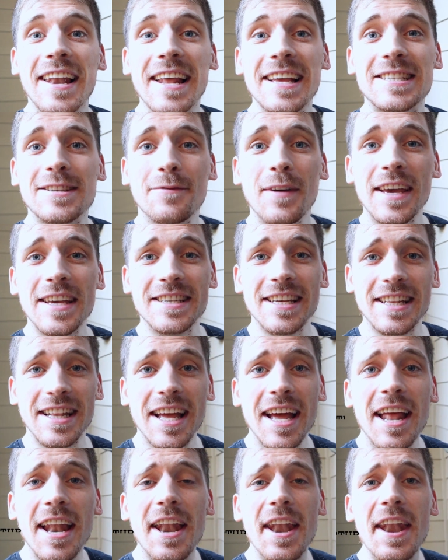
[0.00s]
let's face it,
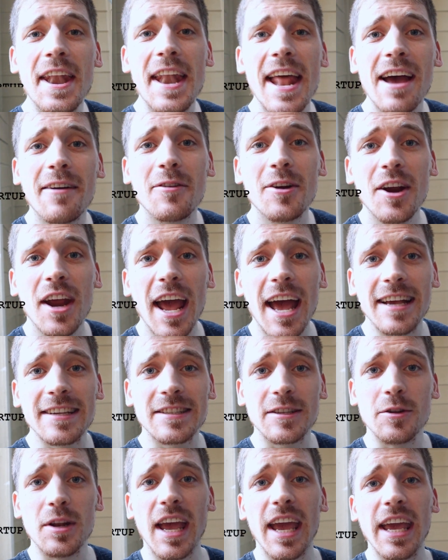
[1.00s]
never
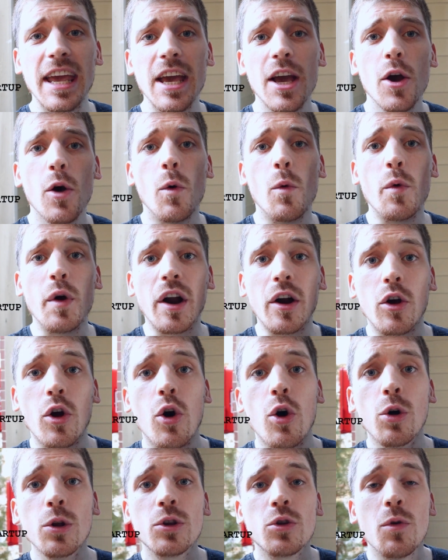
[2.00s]
as today we're
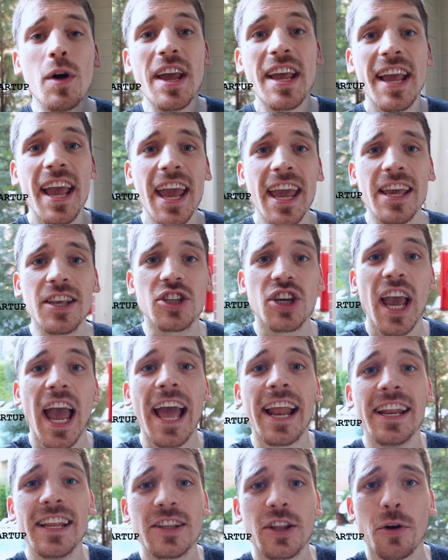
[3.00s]
called to engage
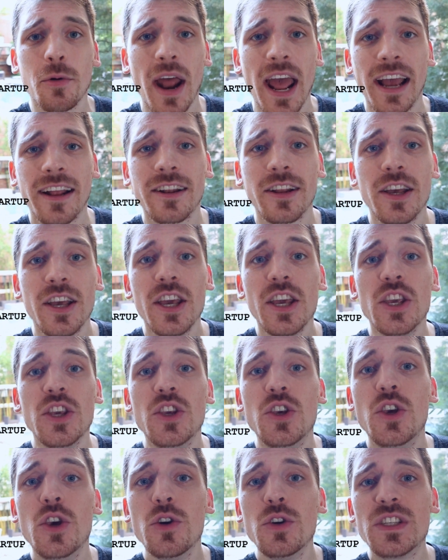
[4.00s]
and interact
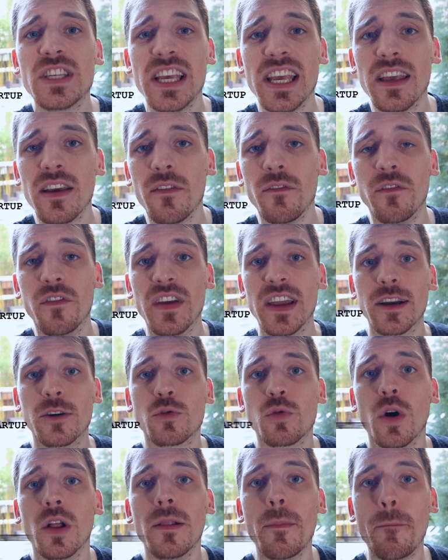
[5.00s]
using
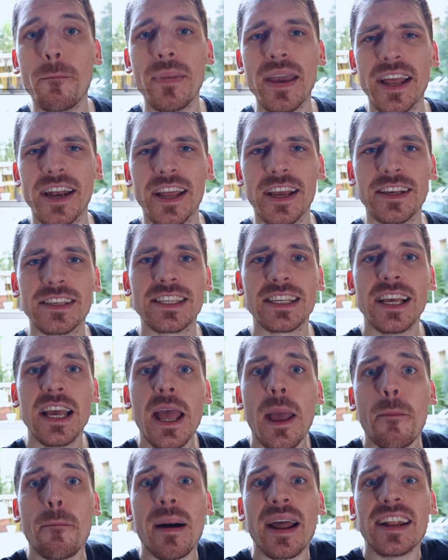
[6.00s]
virtual meetings.
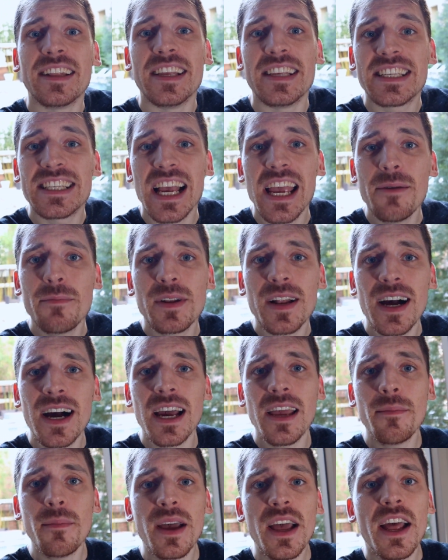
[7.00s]
But at the same
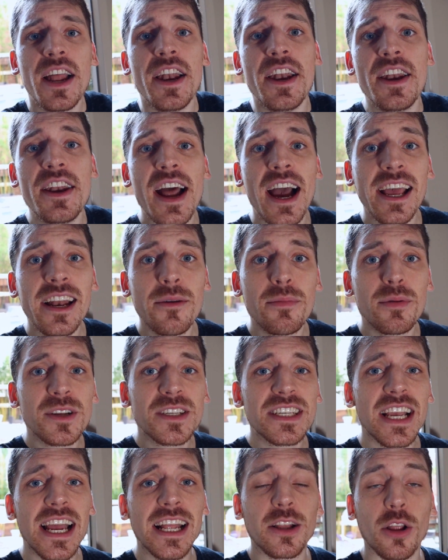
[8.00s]
time,
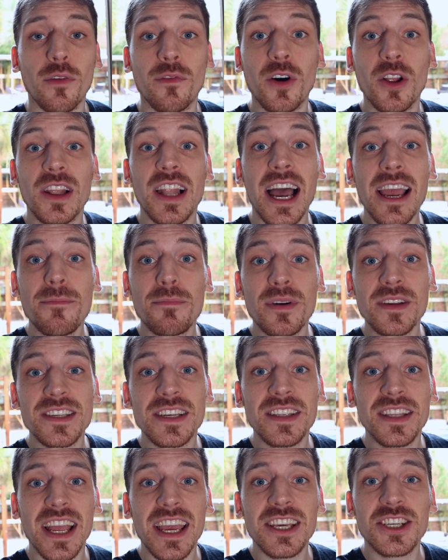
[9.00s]
90% of online
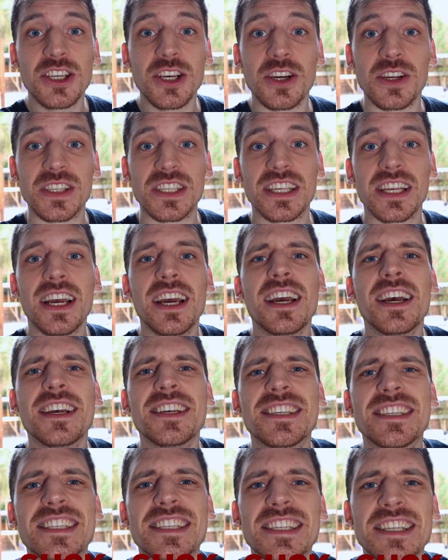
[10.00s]
presentations
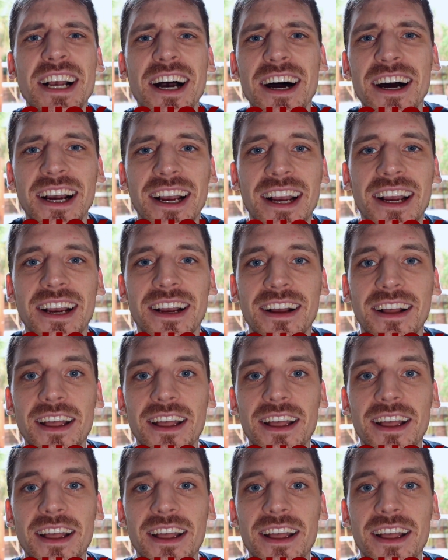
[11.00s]
suck.